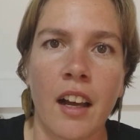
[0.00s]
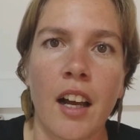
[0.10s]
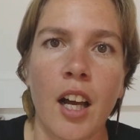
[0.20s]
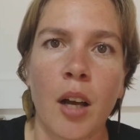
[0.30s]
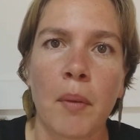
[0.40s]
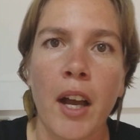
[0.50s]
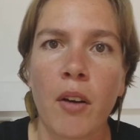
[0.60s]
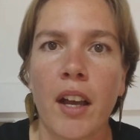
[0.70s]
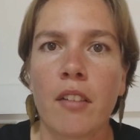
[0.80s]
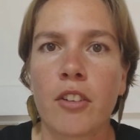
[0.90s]

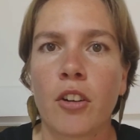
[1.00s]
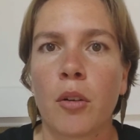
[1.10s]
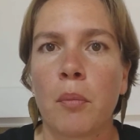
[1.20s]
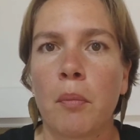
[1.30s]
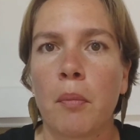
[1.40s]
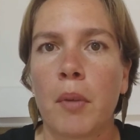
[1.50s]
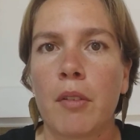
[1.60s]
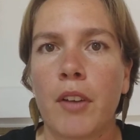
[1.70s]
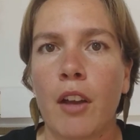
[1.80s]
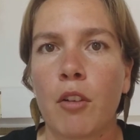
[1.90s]
However,
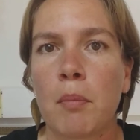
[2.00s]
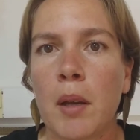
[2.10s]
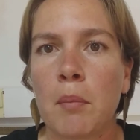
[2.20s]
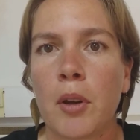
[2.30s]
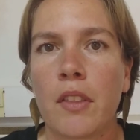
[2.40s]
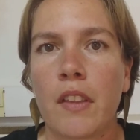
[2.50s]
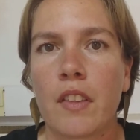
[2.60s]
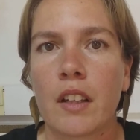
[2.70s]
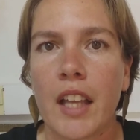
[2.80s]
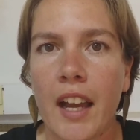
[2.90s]
if I remember that
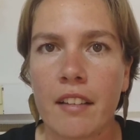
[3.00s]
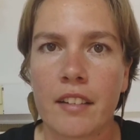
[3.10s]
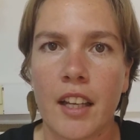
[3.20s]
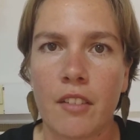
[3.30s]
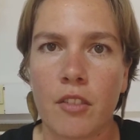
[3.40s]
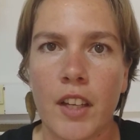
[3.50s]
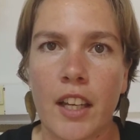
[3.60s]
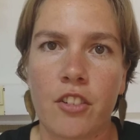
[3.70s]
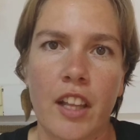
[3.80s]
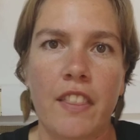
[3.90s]
the last day of the
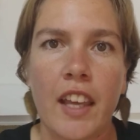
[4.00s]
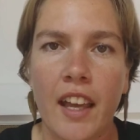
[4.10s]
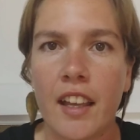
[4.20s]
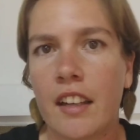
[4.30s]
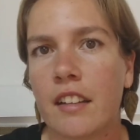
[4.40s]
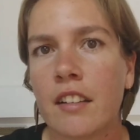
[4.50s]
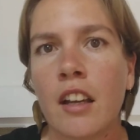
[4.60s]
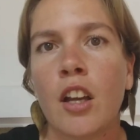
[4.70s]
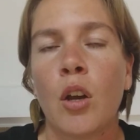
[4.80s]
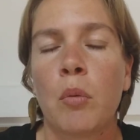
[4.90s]
vacation, like the end,
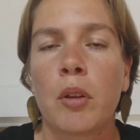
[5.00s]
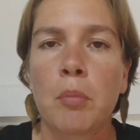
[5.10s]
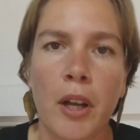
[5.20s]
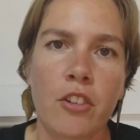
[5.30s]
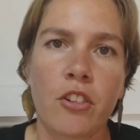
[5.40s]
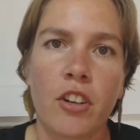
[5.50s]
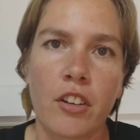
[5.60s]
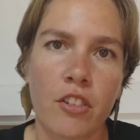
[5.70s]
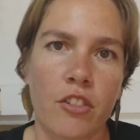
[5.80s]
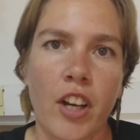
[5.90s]
was pressured
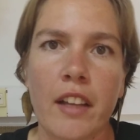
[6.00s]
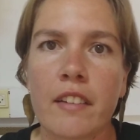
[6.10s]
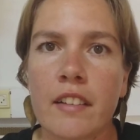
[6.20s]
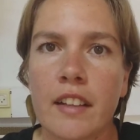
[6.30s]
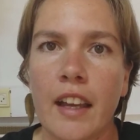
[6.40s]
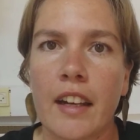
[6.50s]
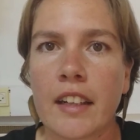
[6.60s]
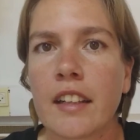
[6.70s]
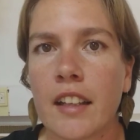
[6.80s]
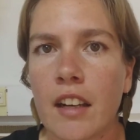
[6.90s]
and stressed and I
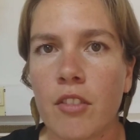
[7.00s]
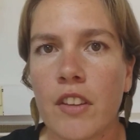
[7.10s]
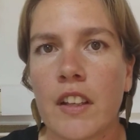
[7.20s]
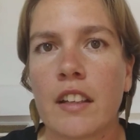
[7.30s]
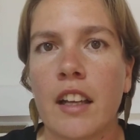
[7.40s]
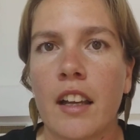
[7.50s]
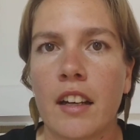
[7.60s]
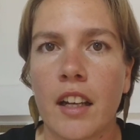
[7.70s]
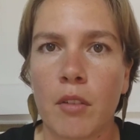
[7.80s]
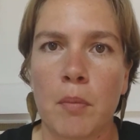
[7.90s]
didn't get everything done
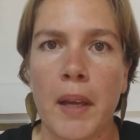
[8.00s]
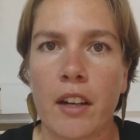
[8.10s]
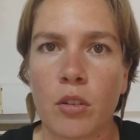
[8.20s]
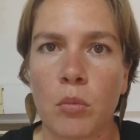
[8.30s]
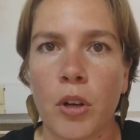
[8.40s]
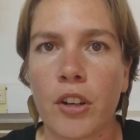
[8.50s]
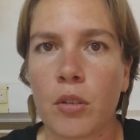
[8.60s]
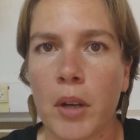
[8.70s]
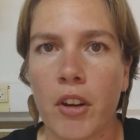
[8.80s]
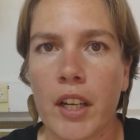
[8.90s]
and I went back to
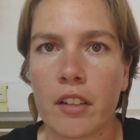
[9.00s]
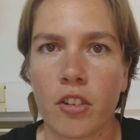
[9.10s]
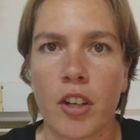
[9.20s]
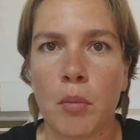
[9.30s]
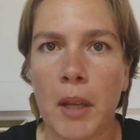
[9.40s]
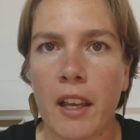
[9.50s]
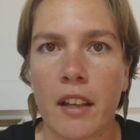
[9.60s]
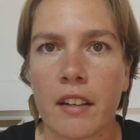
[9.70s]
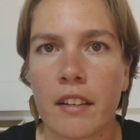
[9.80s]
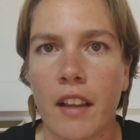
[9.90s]
work wearing dirty
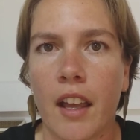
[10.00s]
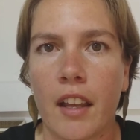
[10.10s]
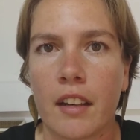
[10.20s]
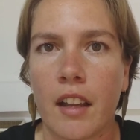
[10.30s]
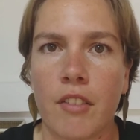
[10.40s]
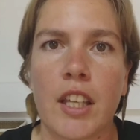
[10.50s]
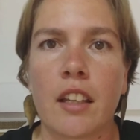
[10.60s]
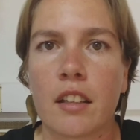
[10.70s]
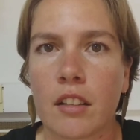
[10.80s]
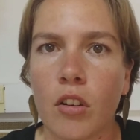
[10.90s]
pants and having
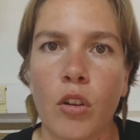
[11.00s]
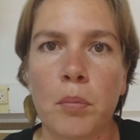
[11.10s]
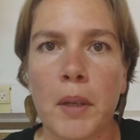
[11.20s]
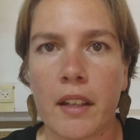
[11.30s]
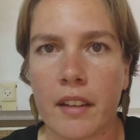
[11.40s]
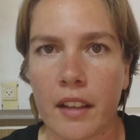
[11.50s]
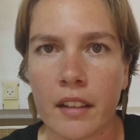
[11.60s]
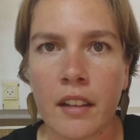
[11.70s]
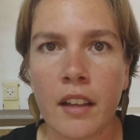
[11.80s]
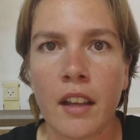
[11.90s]
eaten cold pizza,